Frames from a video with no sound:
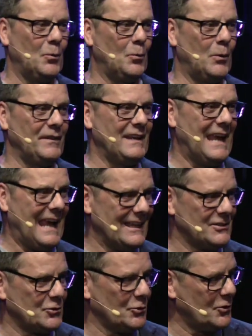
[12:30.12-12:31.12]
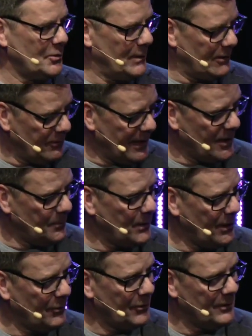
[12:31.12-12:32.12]
when the answer could be right up
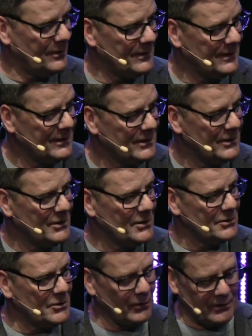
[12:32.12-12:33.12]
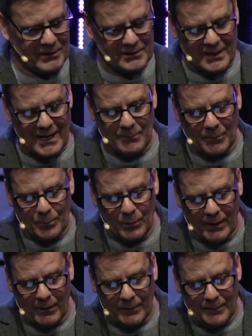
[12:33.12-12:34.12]
here during this time of
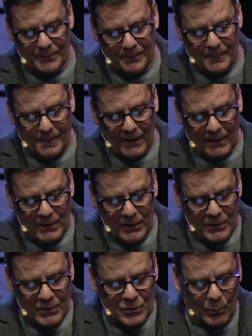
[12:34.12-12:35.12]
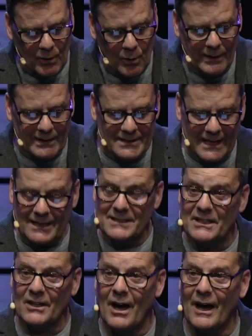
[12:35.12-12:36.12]
prayer. So we're going to take it
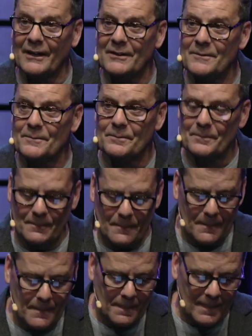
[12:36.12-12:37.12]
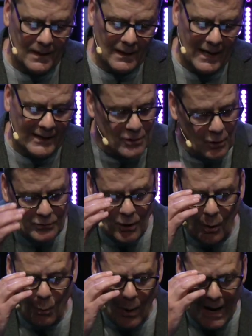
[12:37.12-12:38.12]
to God. I don't
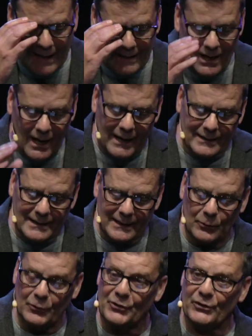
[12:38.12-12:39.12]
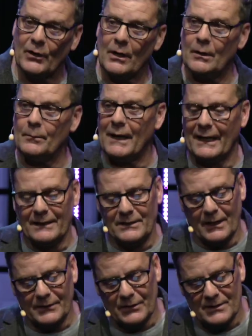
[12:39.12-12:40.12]
know why God heals some and he
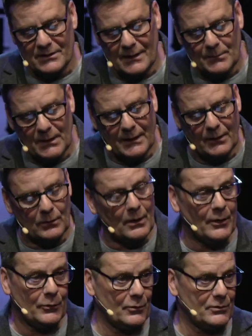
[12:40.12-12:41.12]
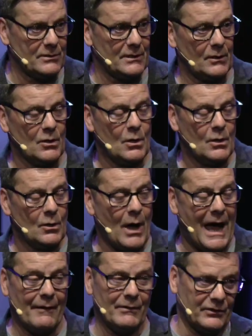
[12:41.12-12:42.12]
doesn't seem to heal others.
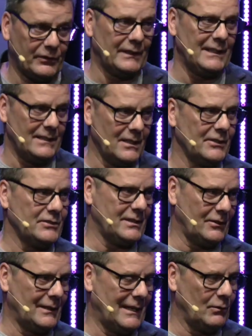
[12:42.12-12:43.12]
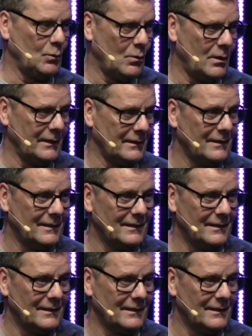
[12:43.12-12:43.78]
Obviously, he does heal everyone.